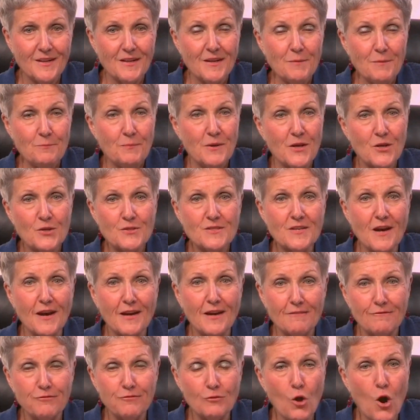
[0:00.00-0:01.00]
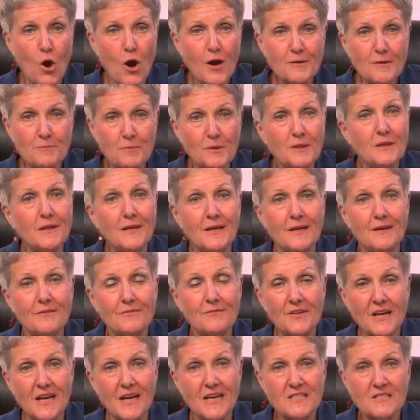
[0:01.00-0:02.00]
Because I have long believed
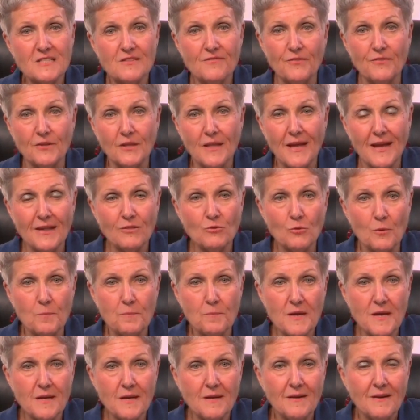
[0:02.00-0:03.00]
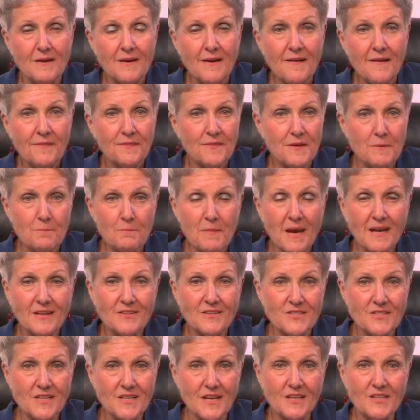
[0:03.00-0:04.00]
it's philanthropy that makes
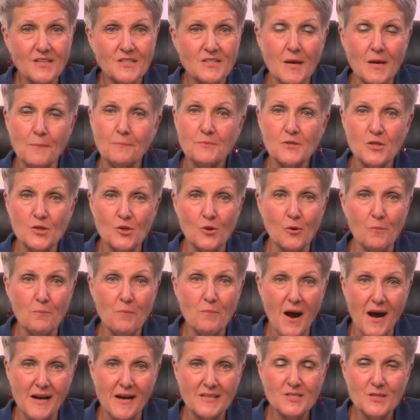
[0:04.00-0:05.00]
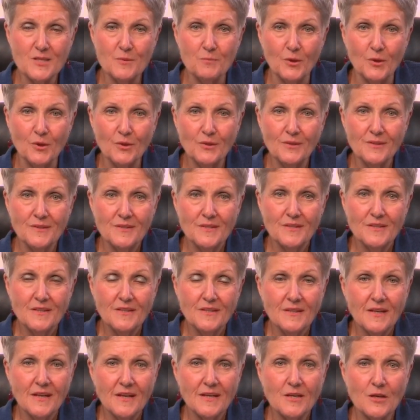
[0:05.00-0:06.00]
the exceptional possible.
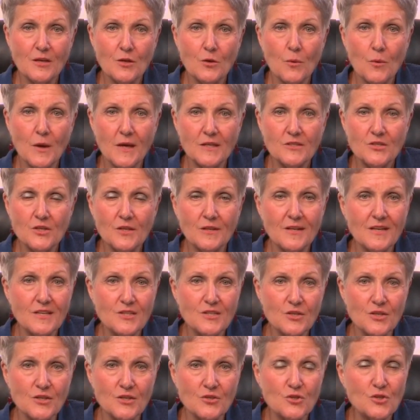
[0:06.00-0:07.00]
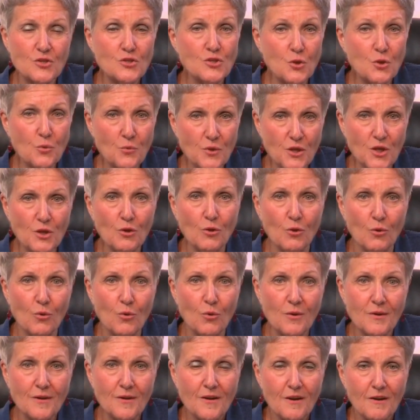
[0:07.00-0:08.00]
And congratulations to
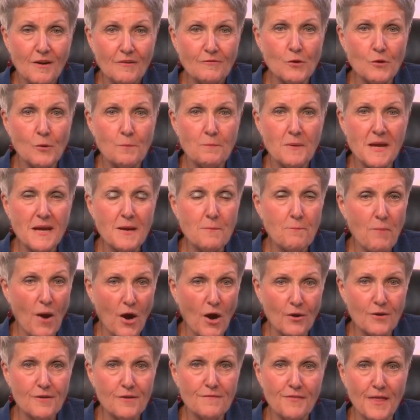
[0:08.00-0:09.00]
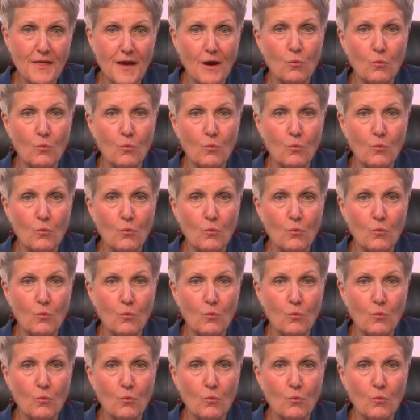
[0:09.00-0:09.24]
you for being part of that